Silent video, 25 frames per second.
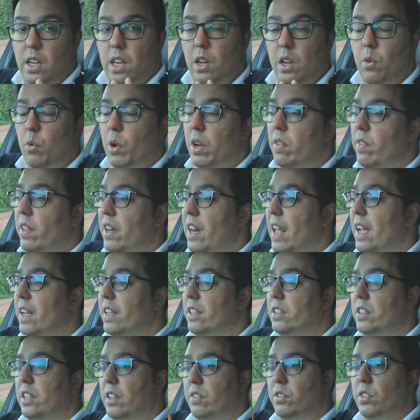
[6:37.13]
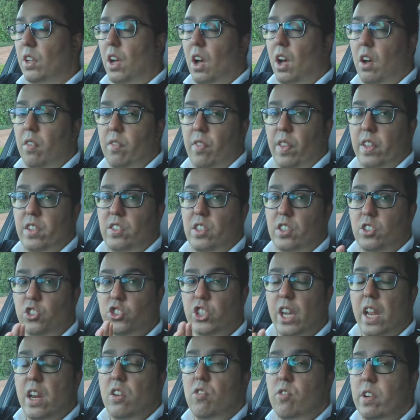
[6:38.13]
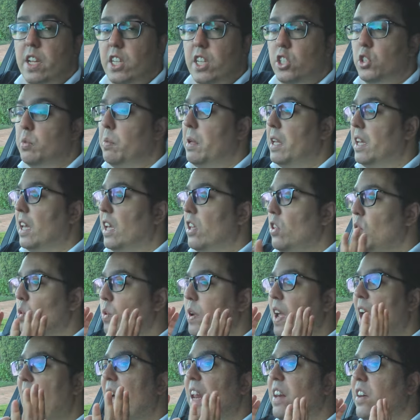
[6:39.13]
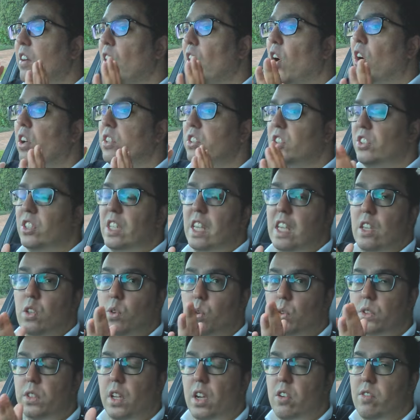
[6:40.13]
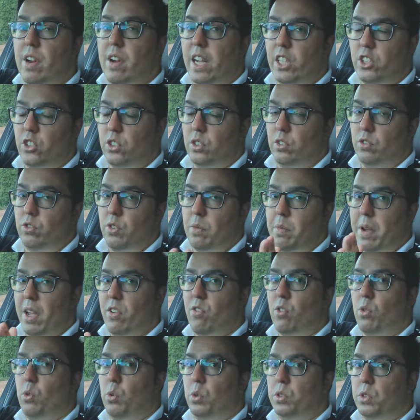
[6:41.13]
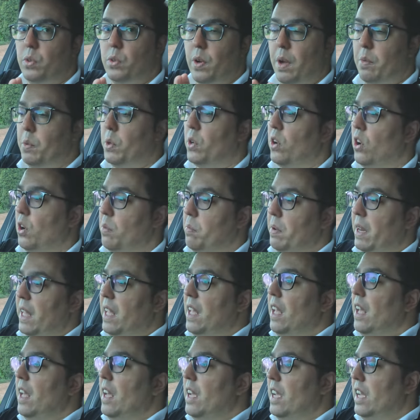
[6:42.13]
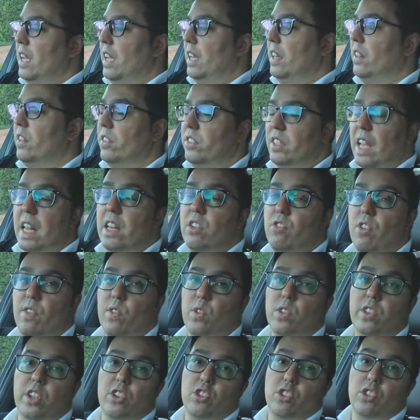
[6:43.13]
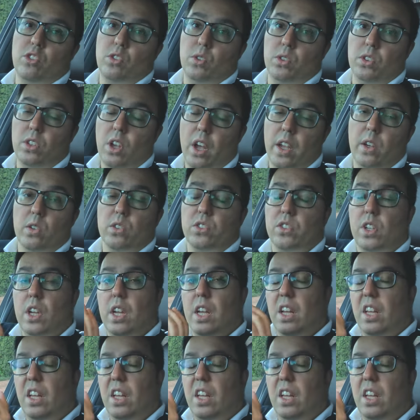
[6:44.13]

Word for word: Now, one of the negatives of this is generally speaking, you cannot see your directions from Android Auto, Apple CarPlay in the center of your digital dials.